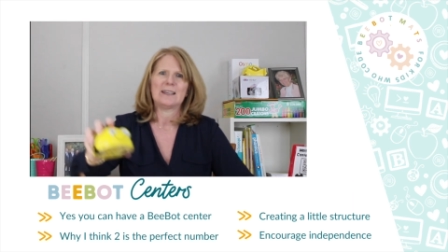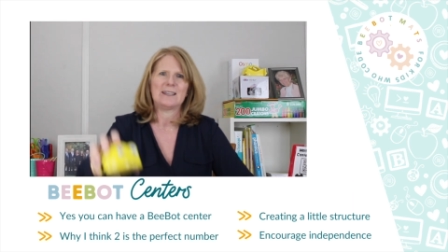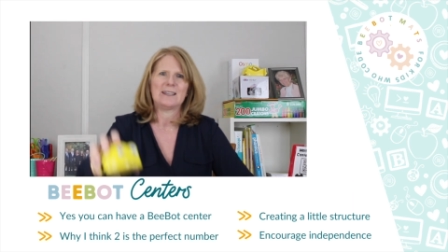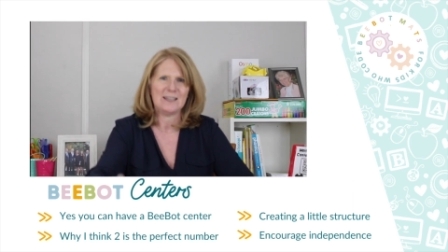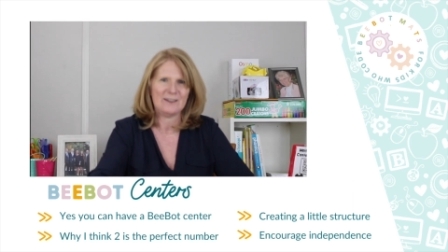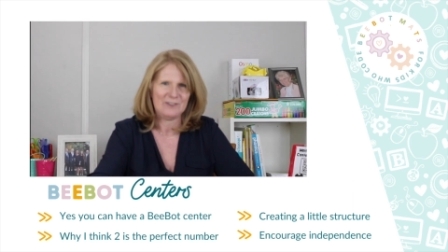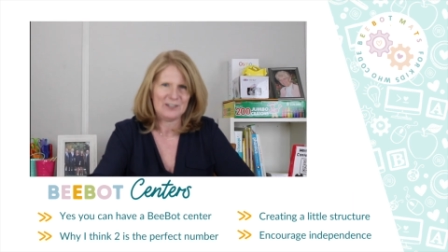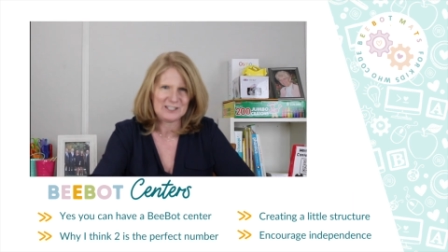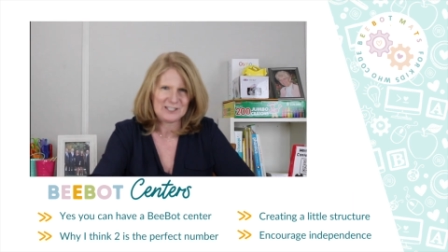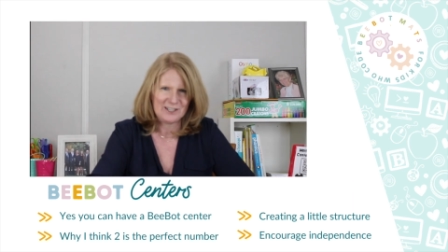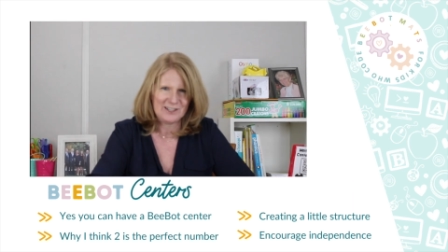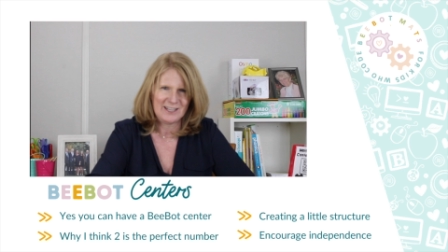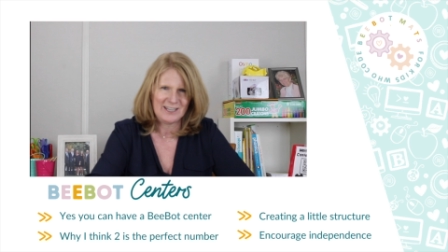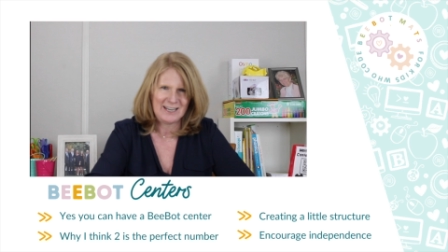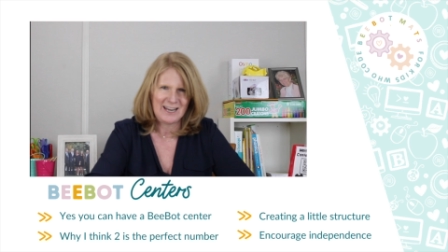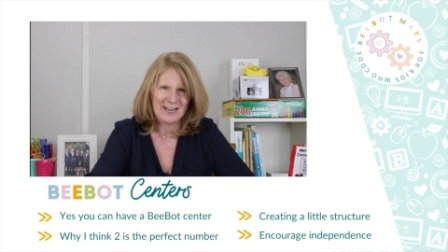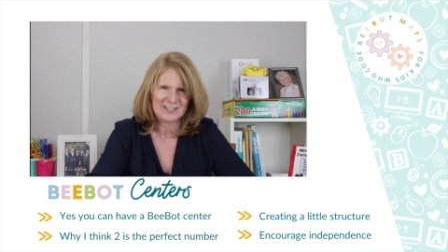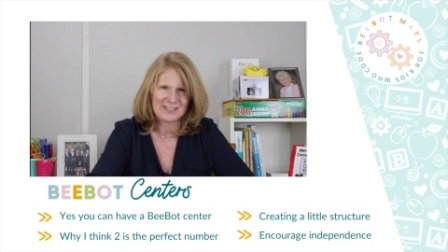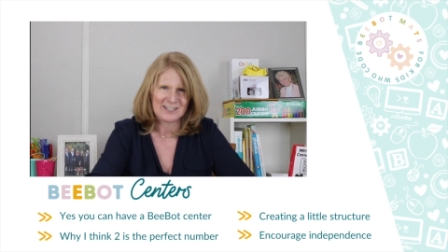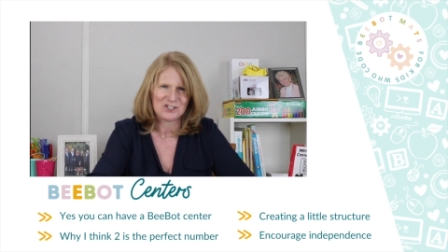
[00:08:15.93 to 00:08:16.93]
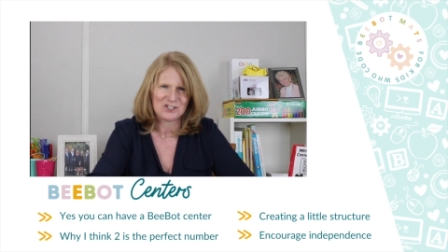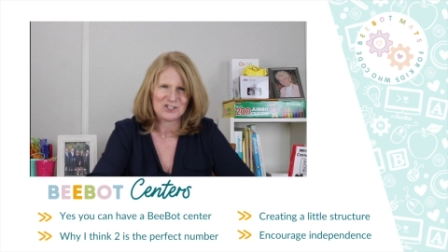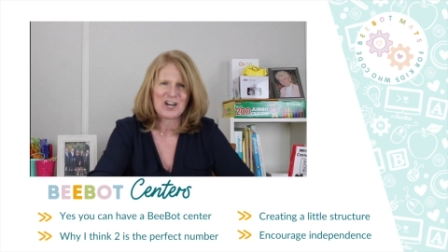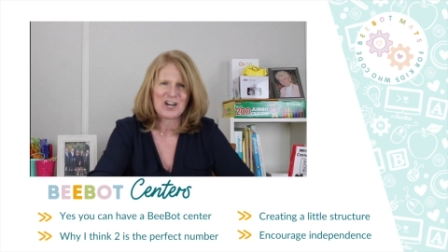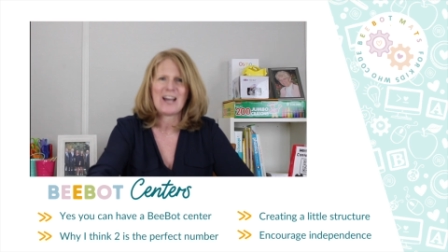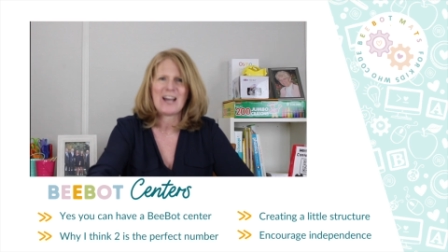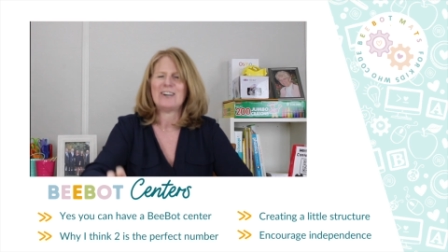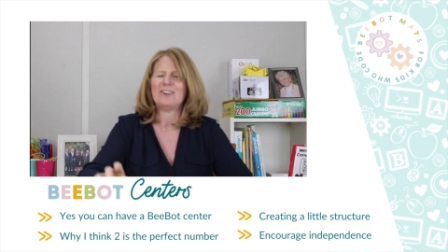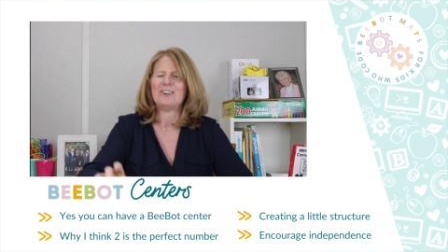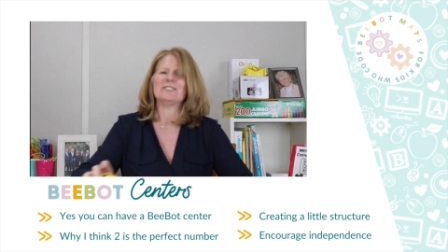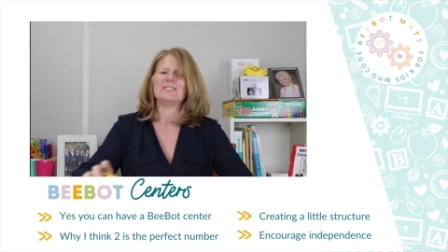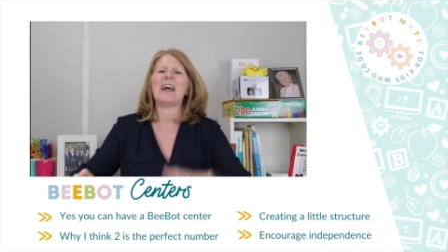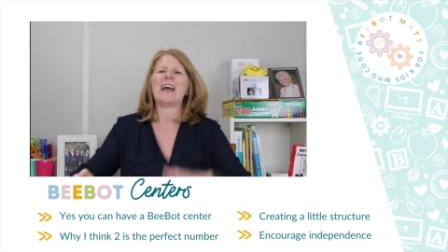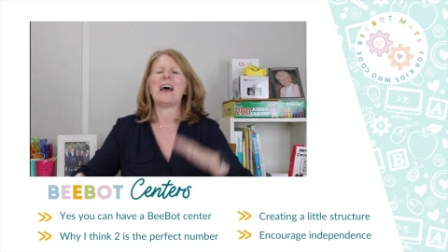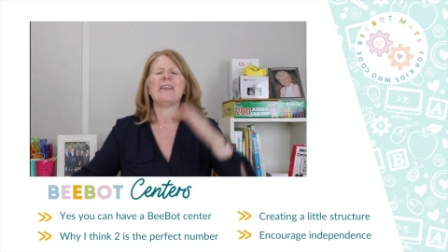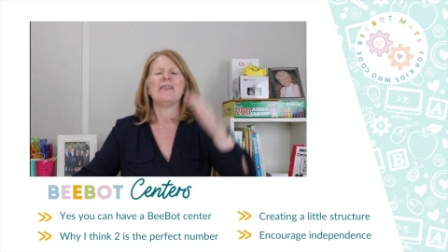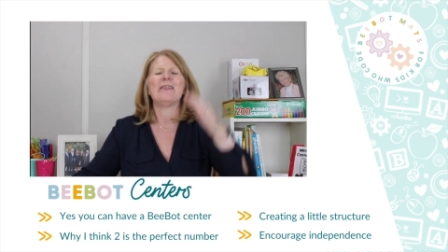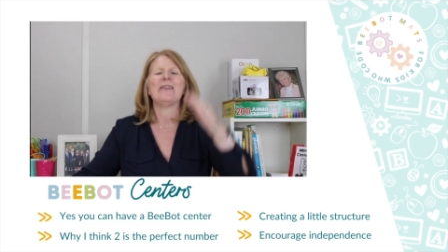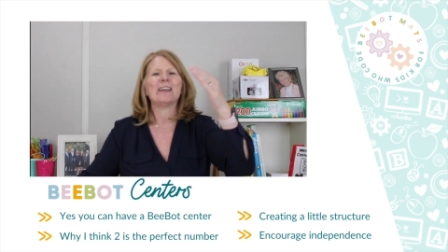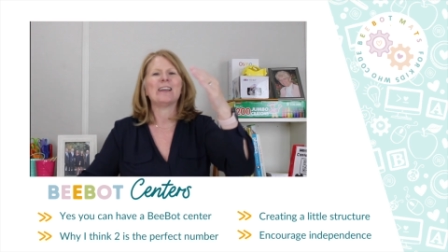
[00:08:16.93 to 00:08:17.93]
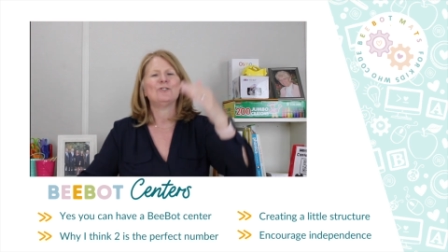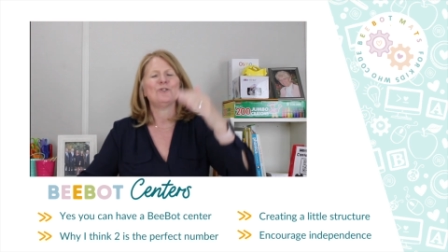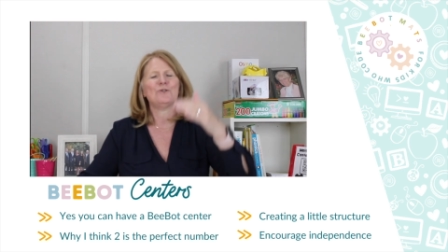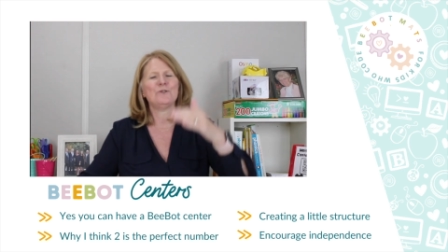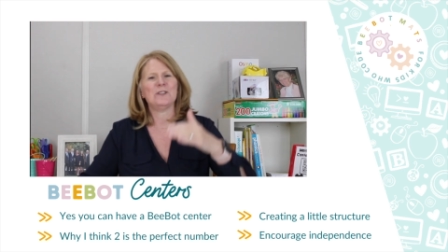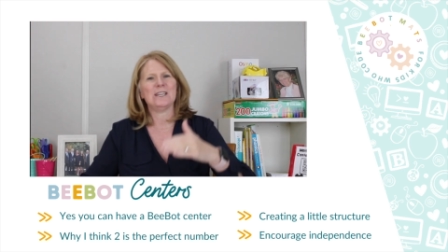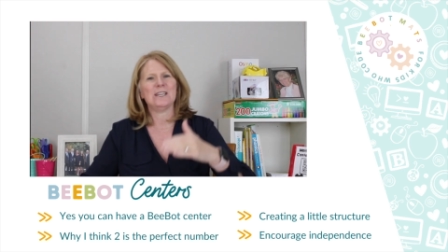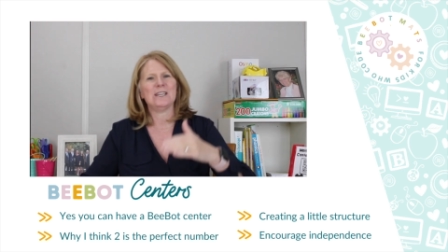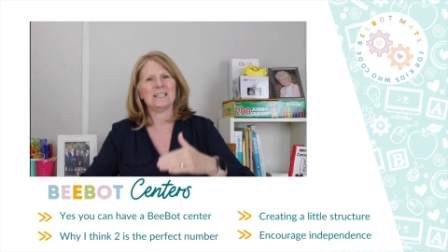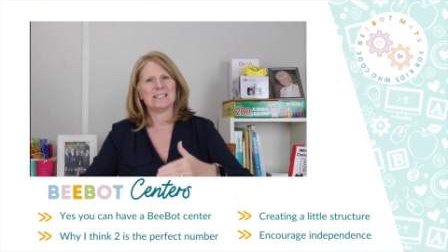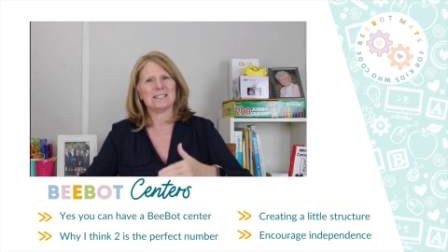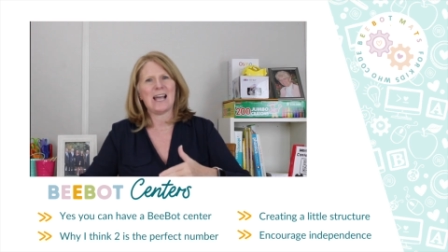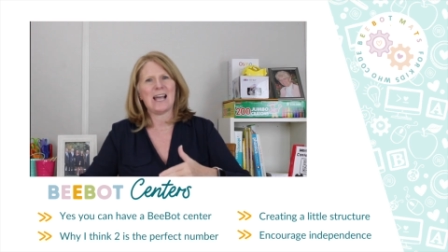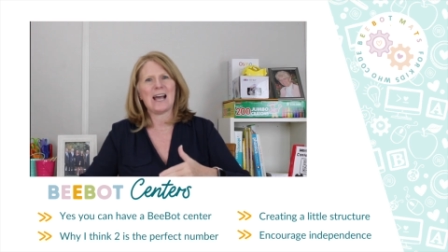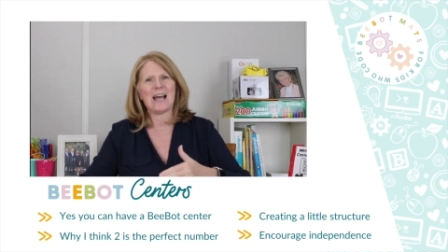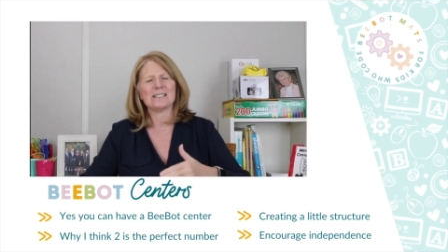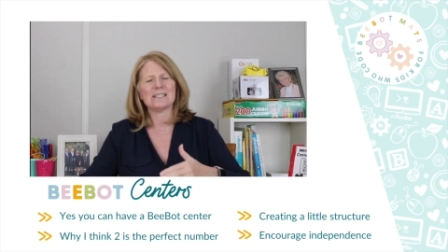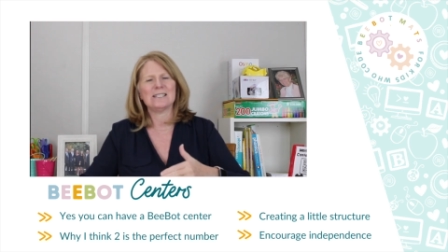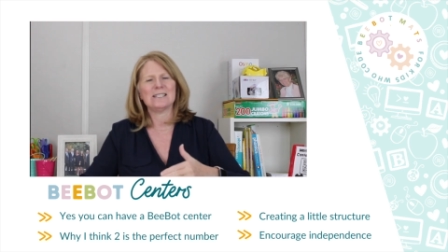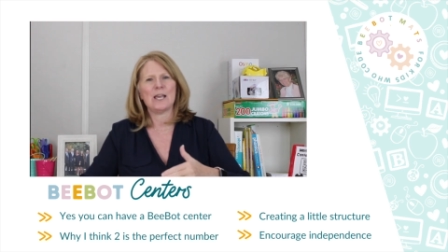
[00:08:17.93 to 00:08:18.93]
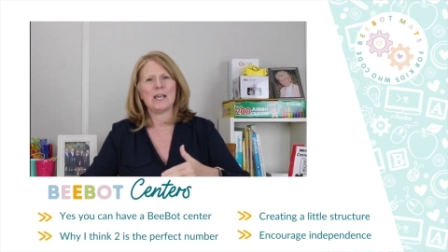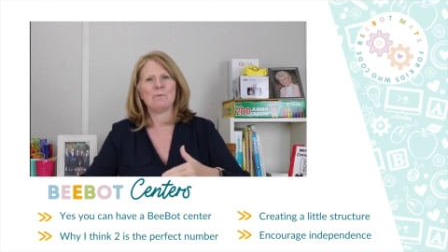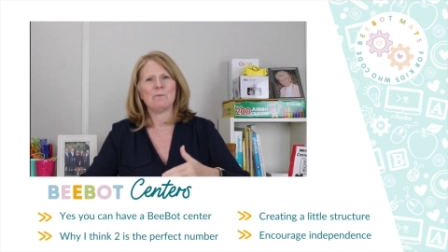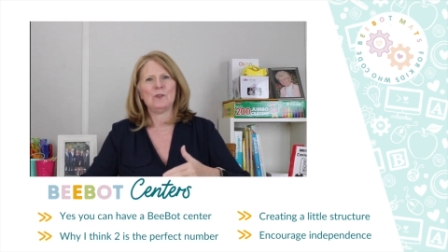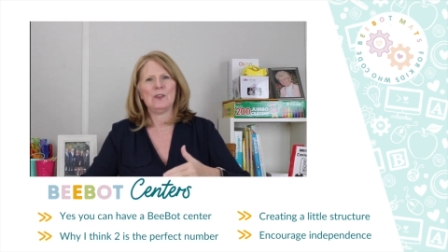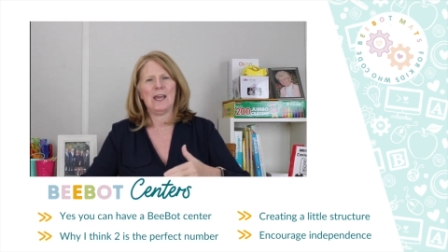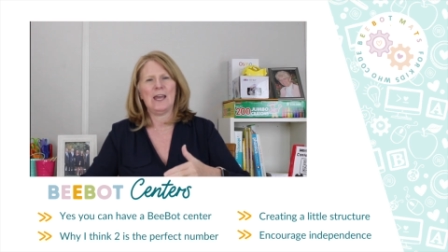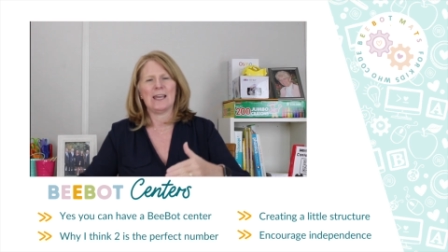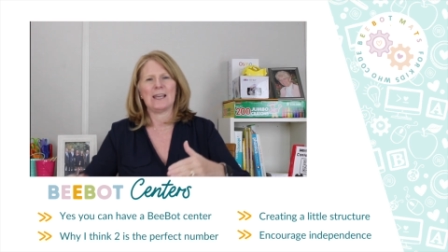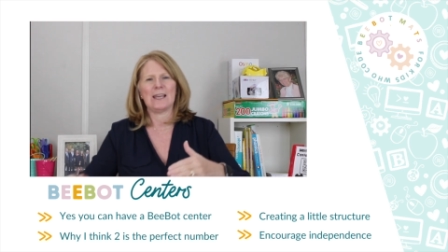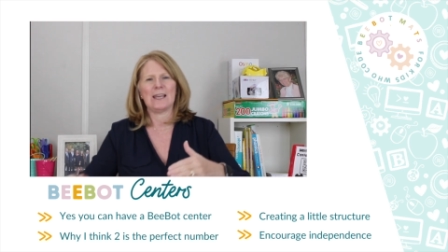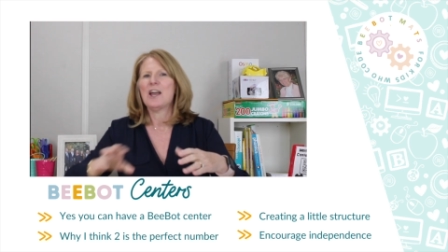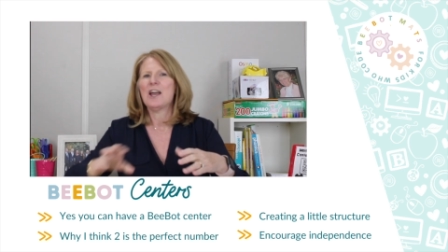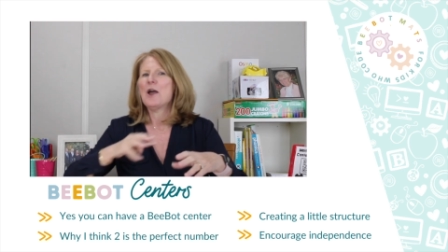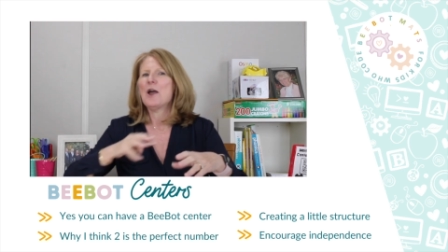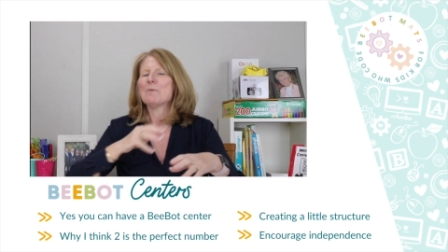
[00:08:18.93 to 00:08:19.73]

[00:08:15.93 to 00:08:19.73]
Give it to the next child, and they do the exact same thing.